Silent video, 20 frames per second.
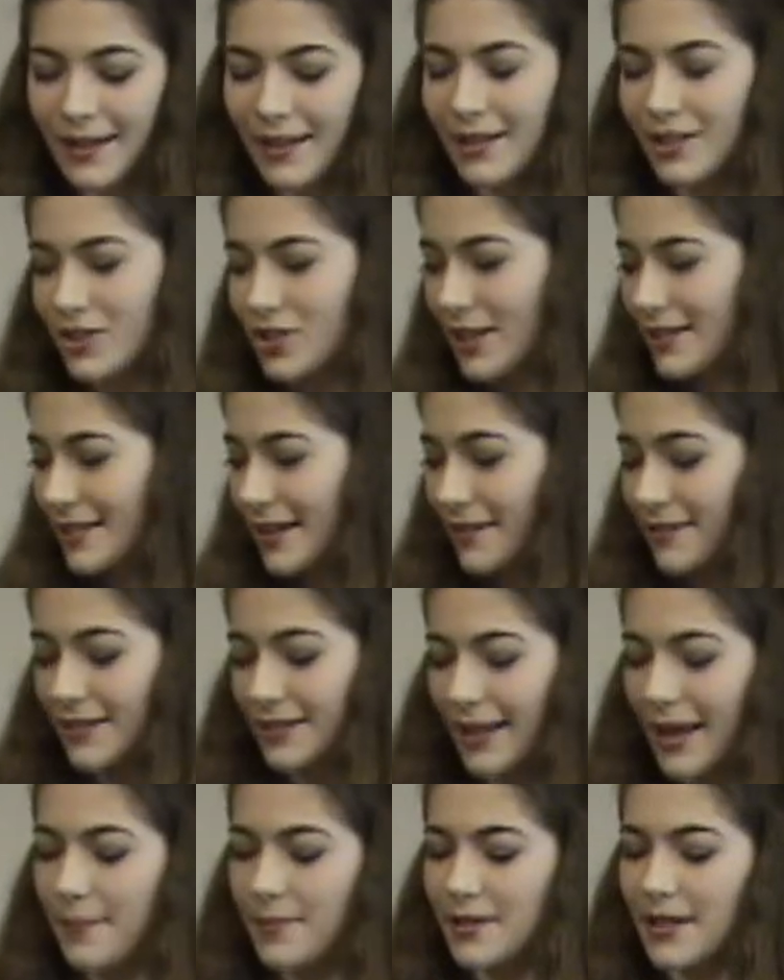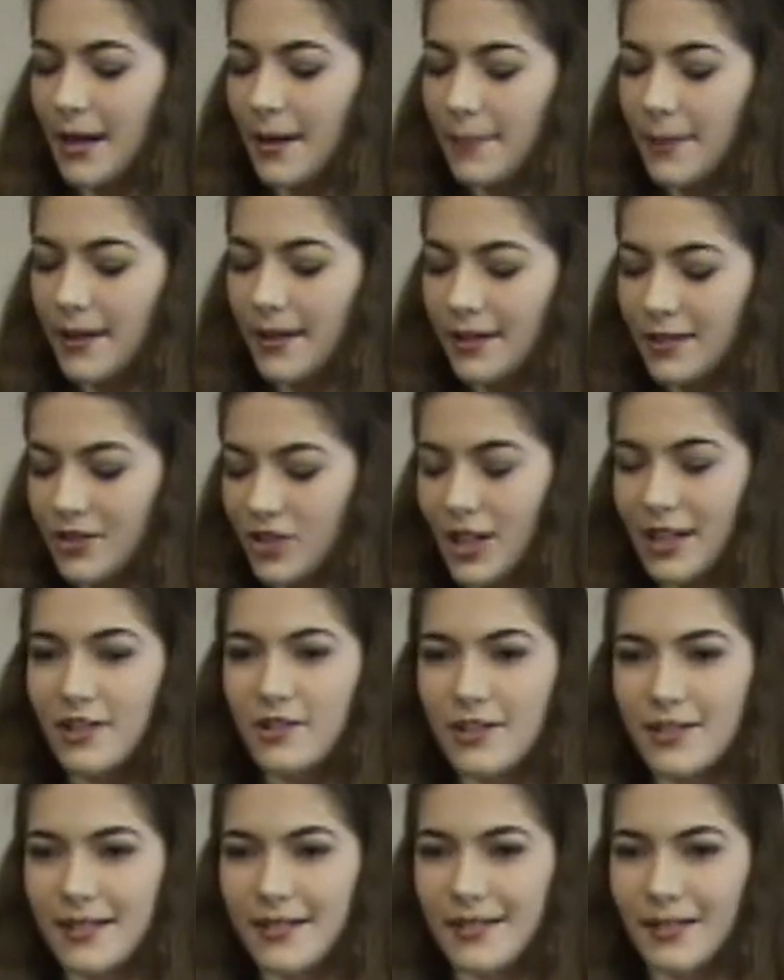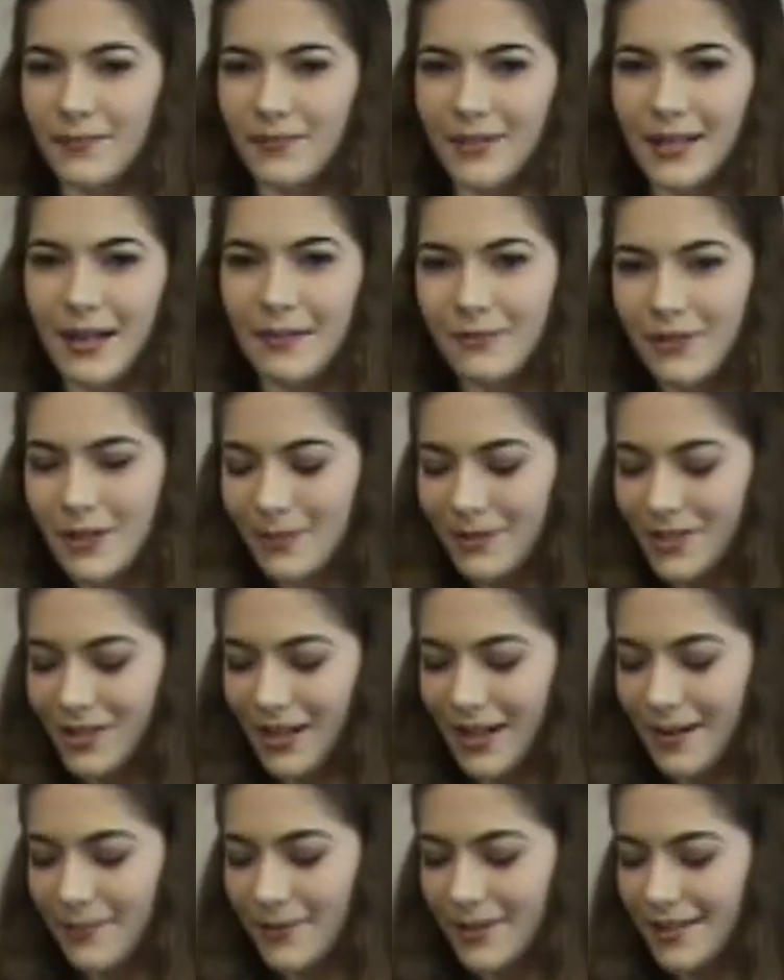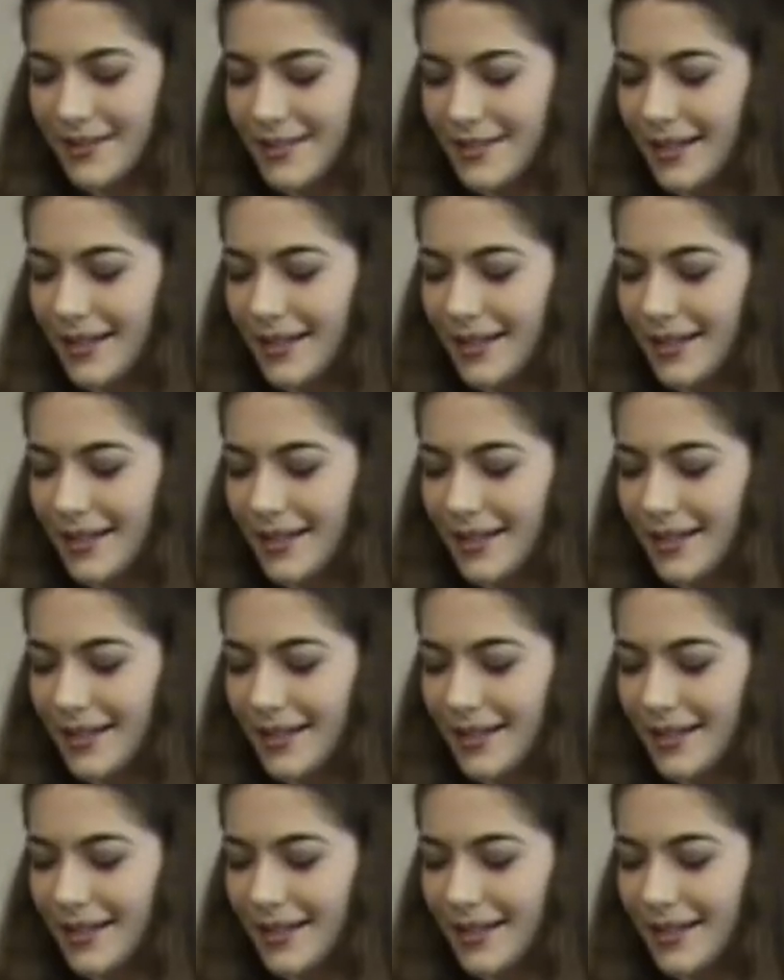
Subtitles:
Shut down the laptop, change into some comfy pajamas,